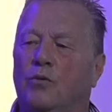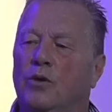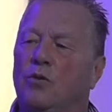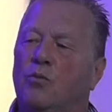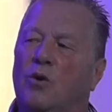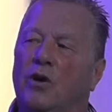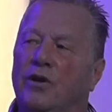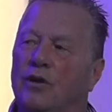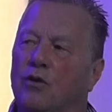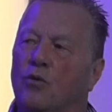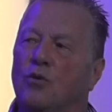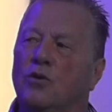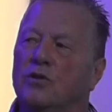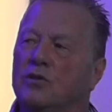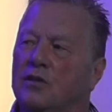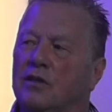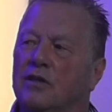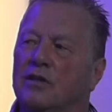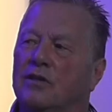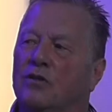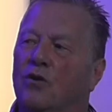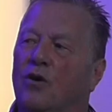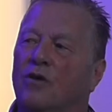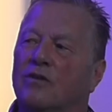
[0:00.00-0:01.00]
We want to go and
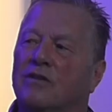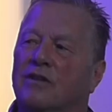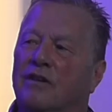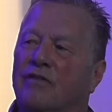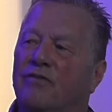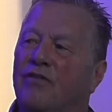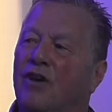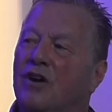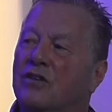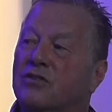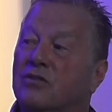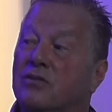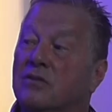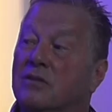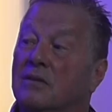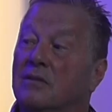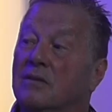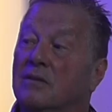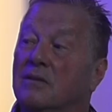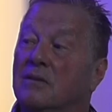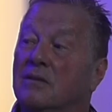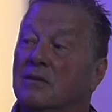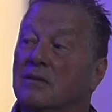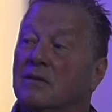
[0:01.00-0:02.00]
see the doctor first.
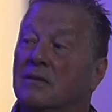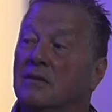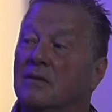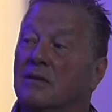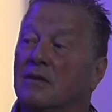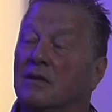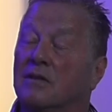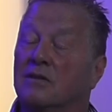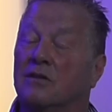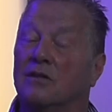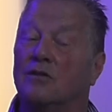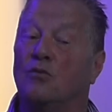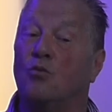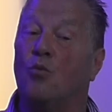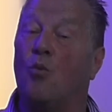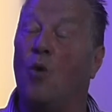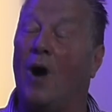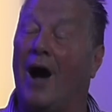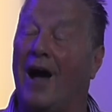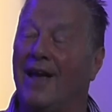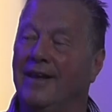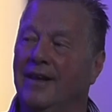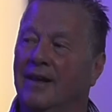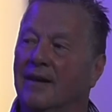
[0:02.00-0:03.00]
I says,
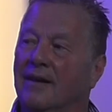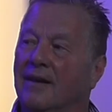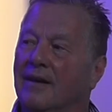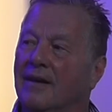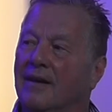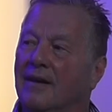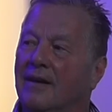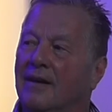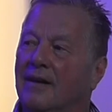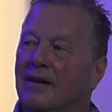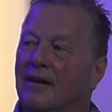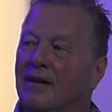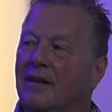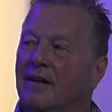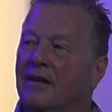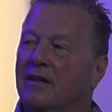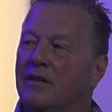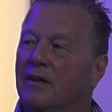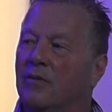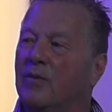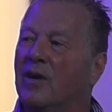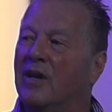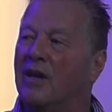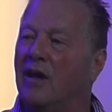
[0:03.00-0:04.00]
why?
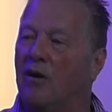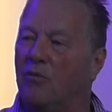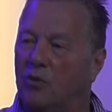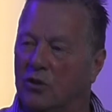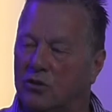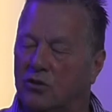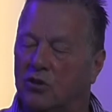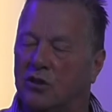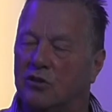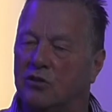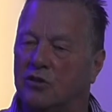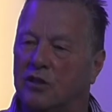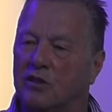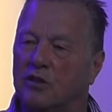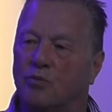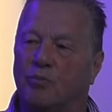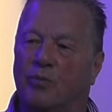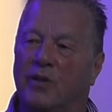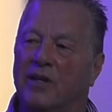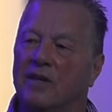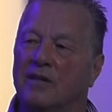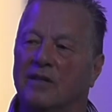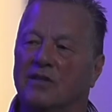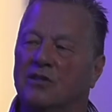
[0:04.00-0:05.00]
They went like, well, just to
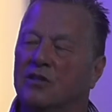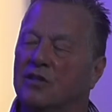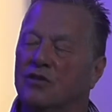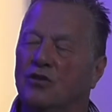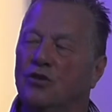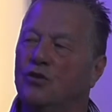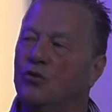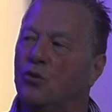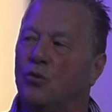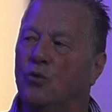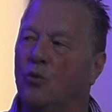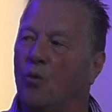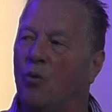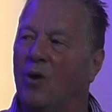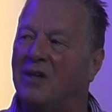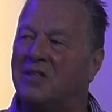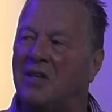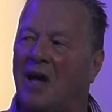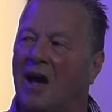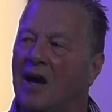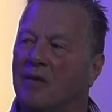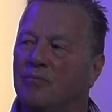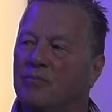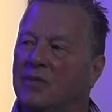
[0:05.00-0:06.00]
explain. I says, you don't know
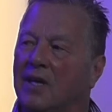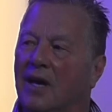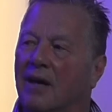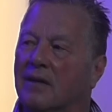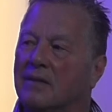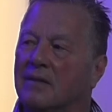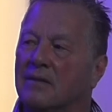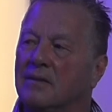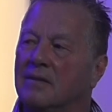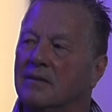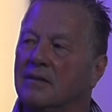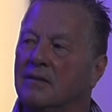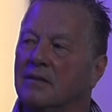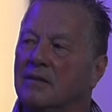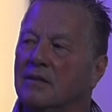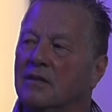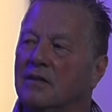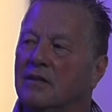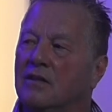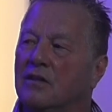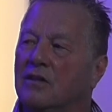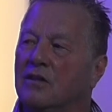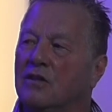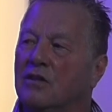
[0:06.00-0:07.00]
what's happened here.
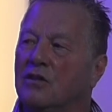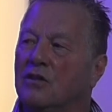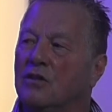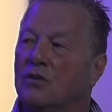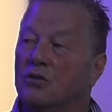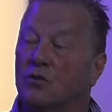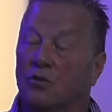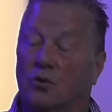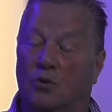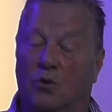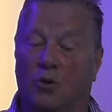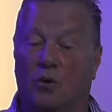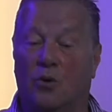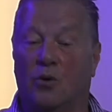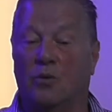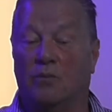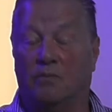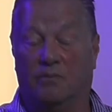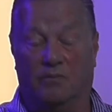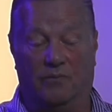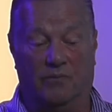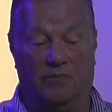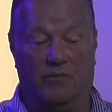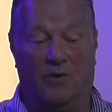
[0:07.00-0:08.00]

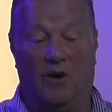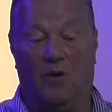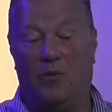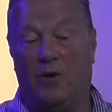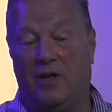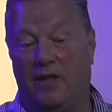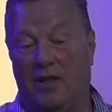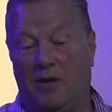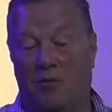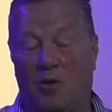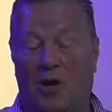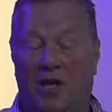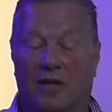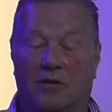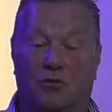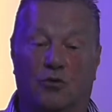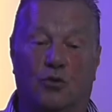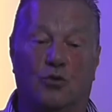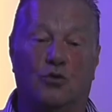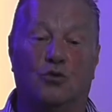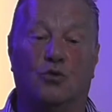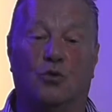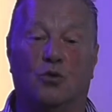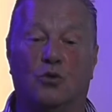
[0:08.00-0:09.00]
So away they
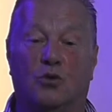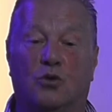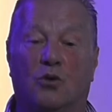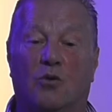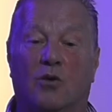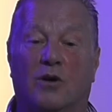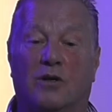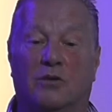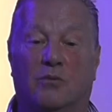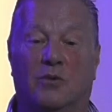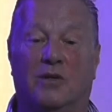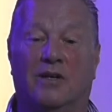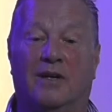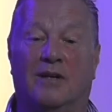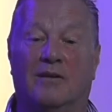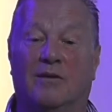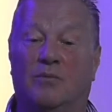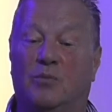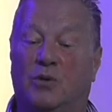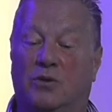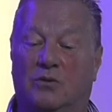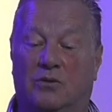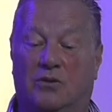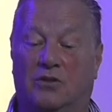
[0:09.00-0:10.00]
went, two social work went
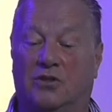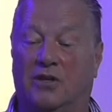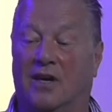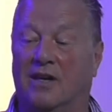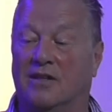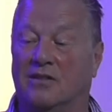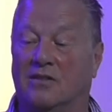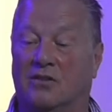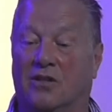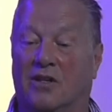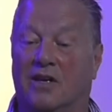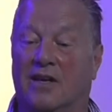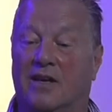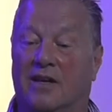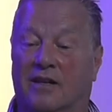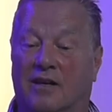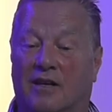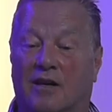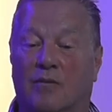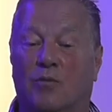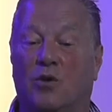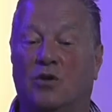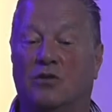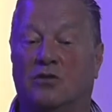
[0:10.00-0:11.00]
in, about seconds
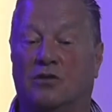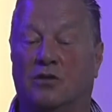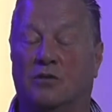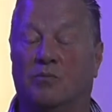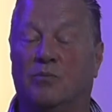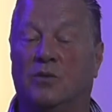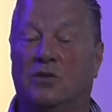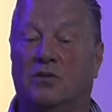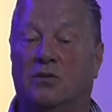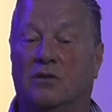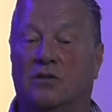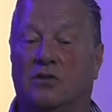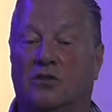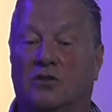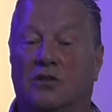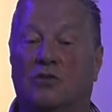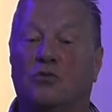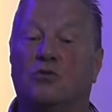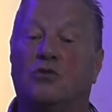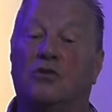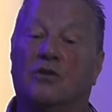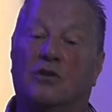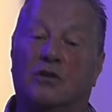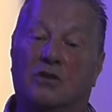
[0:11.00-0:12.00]
later they came out and says, Mr.
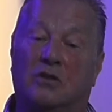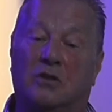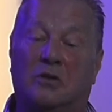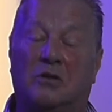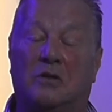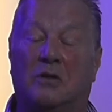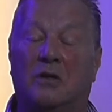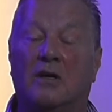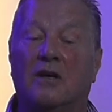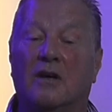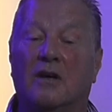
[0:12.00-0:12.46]
Shields, you could